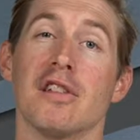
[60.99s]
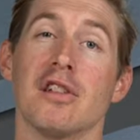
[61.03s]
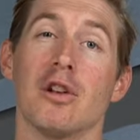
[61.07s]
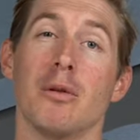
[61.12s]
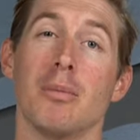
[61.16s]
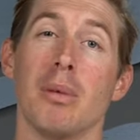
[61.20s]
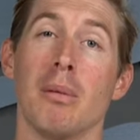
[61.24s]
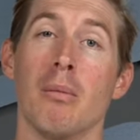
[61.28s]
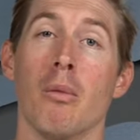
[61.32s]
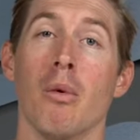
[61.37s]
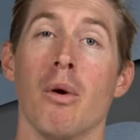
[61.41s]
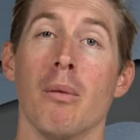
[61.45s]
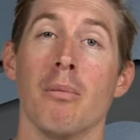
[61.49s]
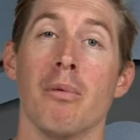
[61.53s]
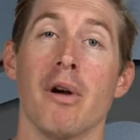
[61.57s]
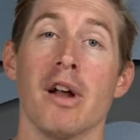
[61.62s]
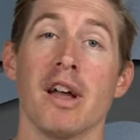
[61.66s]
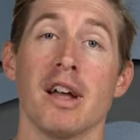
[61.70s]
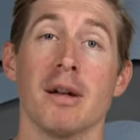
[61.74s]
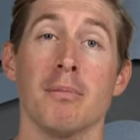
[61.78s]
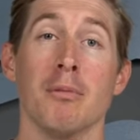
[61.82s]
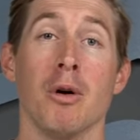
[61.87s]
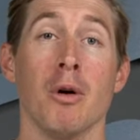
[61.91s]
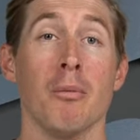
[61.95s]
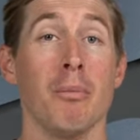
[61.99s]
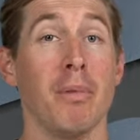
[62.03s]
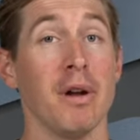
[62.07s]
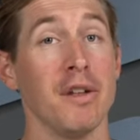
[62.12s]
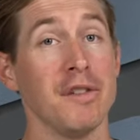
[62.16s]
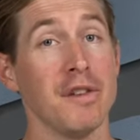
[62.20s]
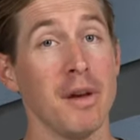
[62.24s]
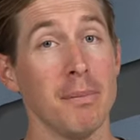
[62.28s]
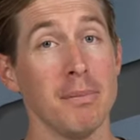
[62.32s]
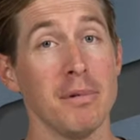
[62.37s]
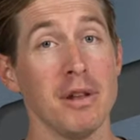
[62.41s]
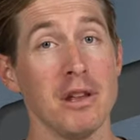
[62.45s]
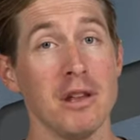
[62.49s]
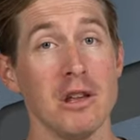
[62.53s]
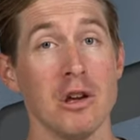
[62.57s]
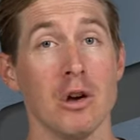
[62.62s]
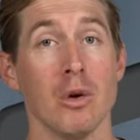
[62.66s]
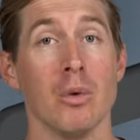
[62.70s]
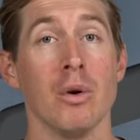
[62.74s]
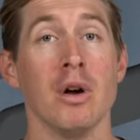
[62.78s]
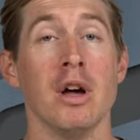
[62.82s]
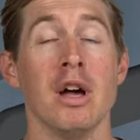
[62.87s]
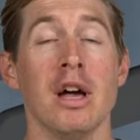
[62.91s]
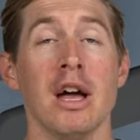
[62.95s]
little bit more breakable, but it's up to
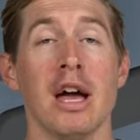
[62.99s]
you.